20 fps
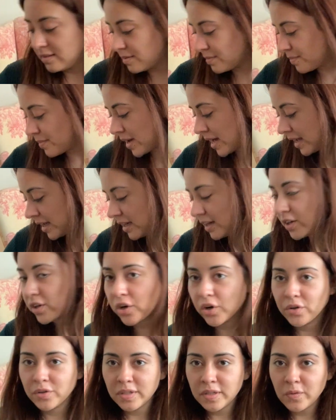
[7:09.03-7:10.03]
my
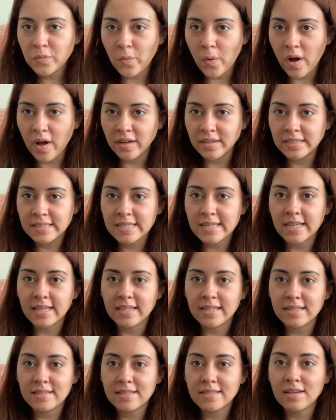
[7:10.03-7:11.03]
curling wand
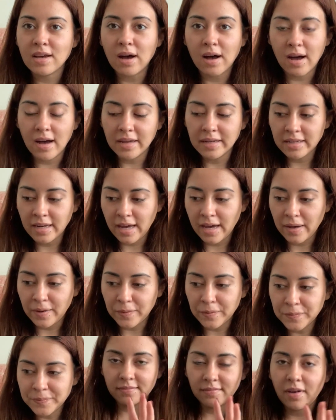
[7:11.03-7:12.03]
is hot
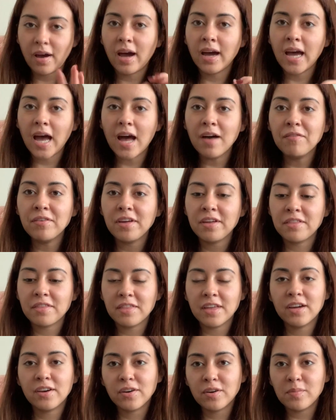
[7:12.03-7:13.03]
now. I have a
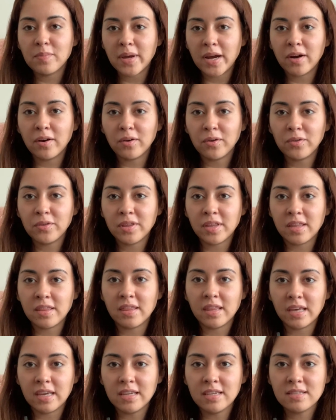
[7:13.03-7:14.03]
thicker barrel
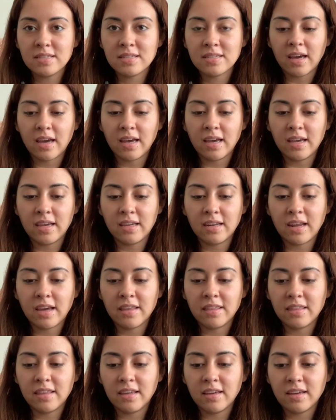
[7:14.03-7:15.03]
than this, and I
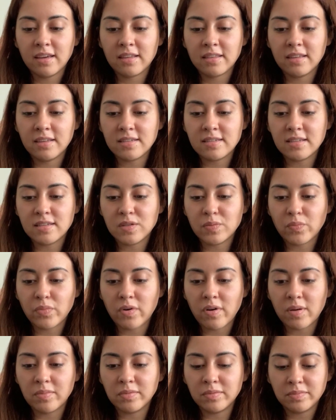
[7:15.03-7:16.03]
think this is
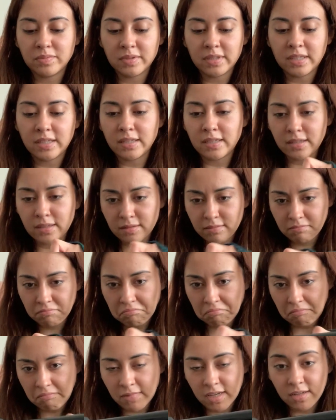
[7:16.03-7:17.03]
probably,
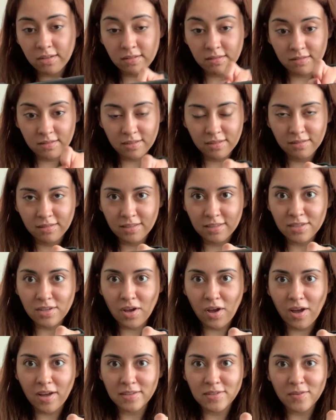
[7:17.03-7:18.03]
it's
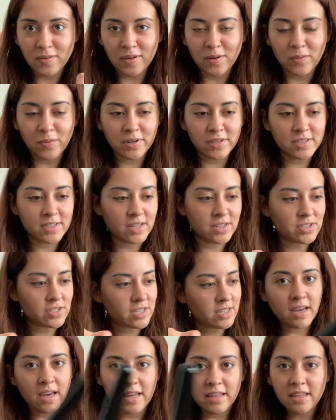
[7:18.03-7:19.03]
hot so I don't want to touch
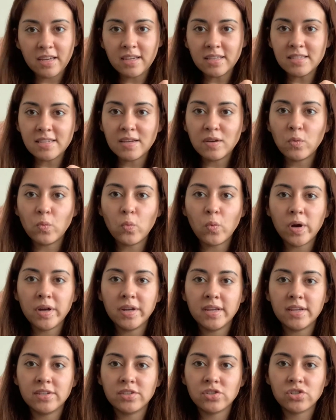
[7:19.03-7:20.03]
it. I think it's like
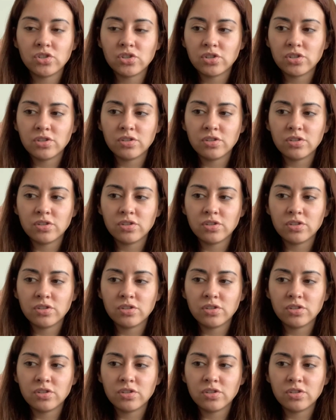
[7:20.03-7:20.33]
1 inch,